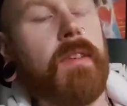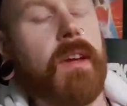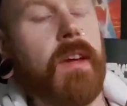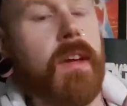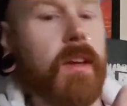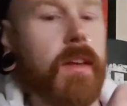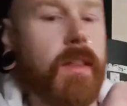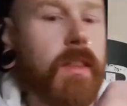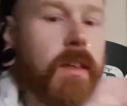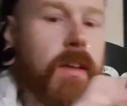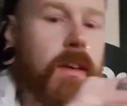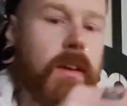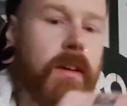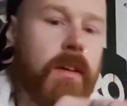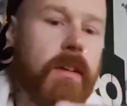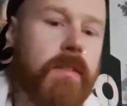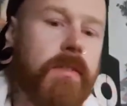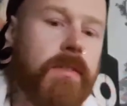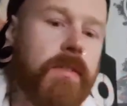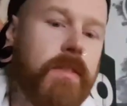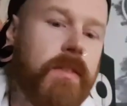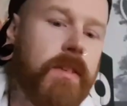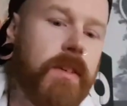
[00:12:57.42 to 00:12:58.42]
get that
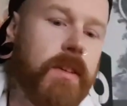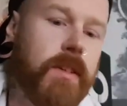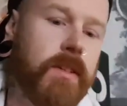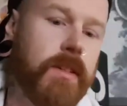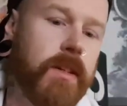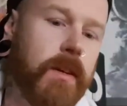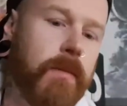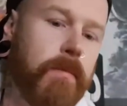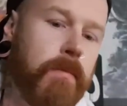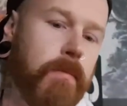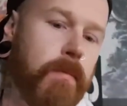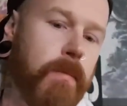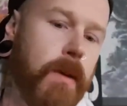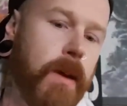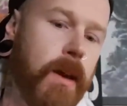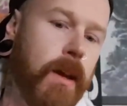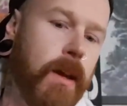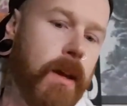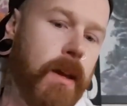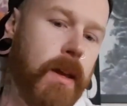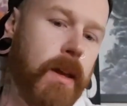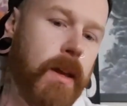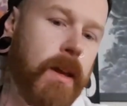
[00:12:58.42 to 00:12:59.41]
off, is I
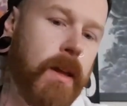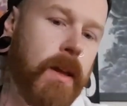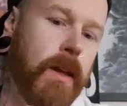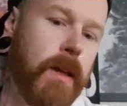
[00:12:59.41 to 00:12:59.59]
may